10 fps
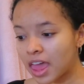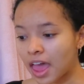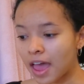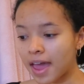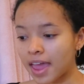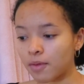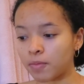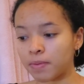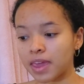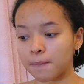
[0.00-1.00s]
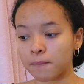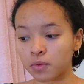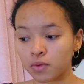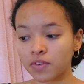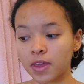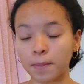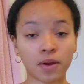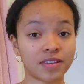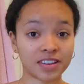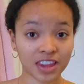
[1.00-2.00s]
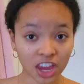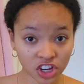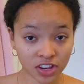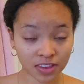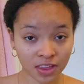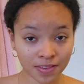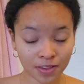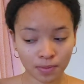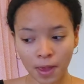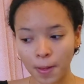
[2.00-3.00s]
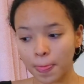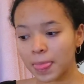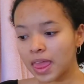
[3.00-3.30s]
It will be improving presentation skills as well.